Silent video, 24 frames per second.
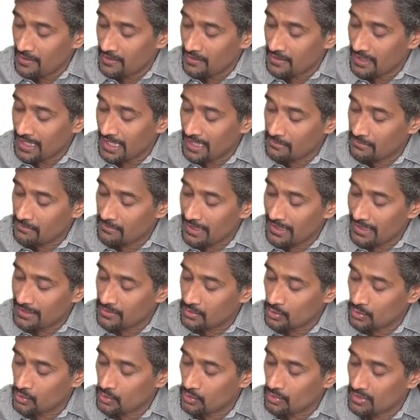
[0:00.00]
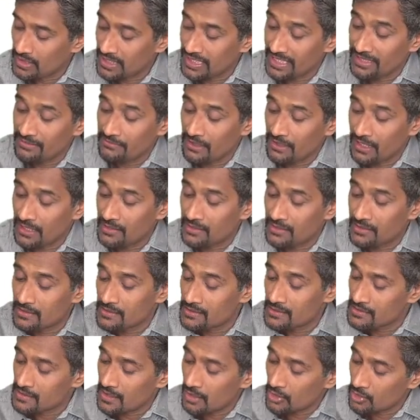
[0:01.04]
10 by 2, T1
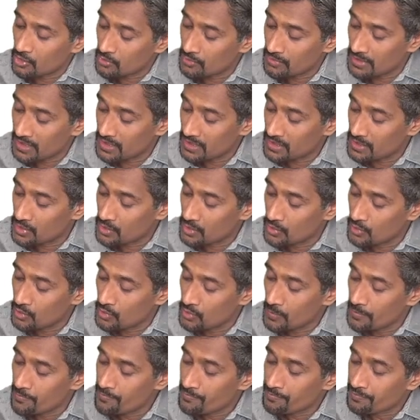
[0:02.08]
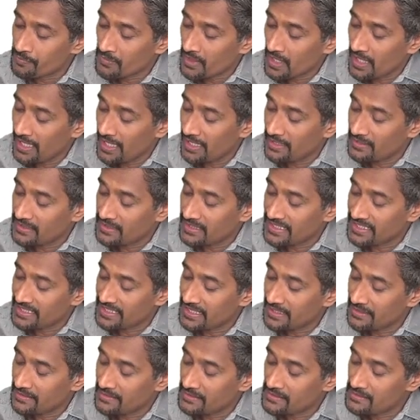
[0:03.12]
turns out to be 2. And
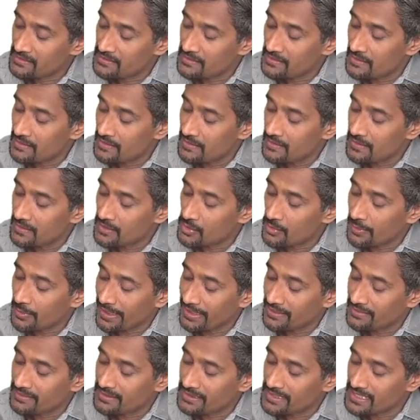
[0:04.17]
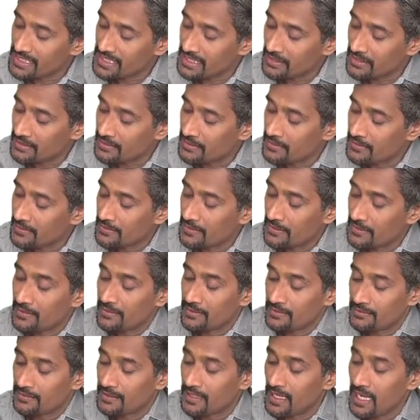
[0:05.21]
Tn is 20.
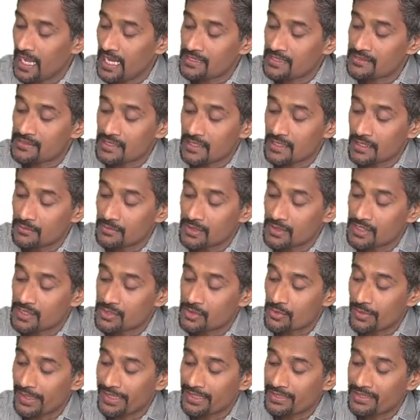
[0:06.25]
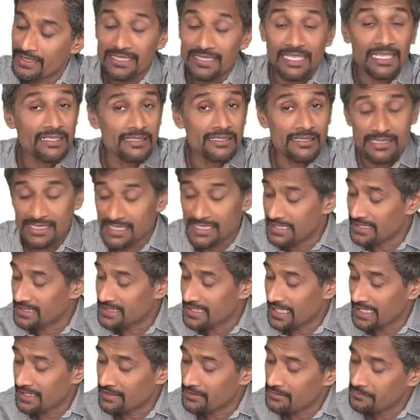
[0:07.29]
The last term is 20, that is
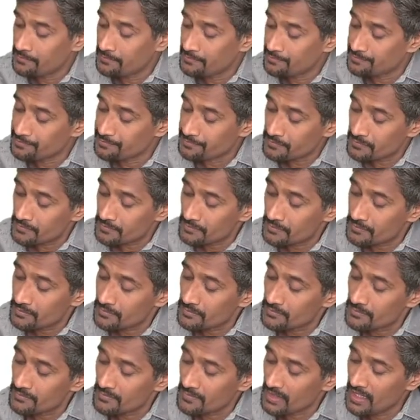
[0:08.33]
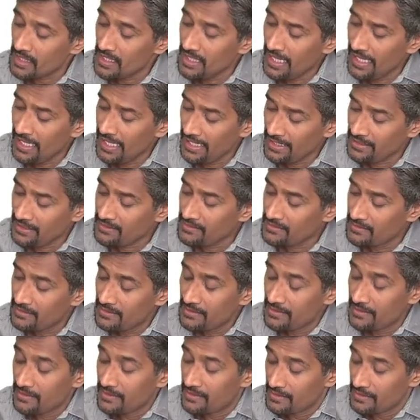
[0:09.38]
T10. And
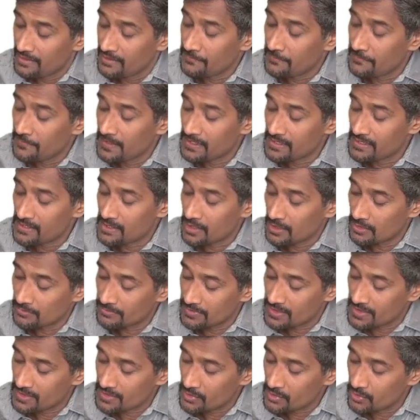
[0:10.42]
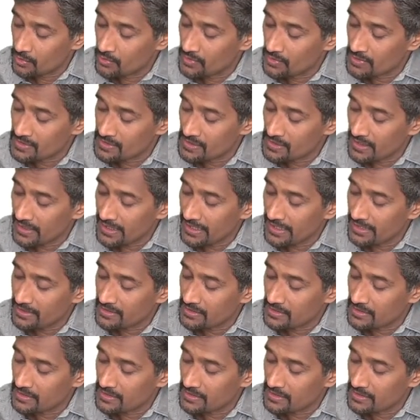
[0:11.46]
the first term is 2. This again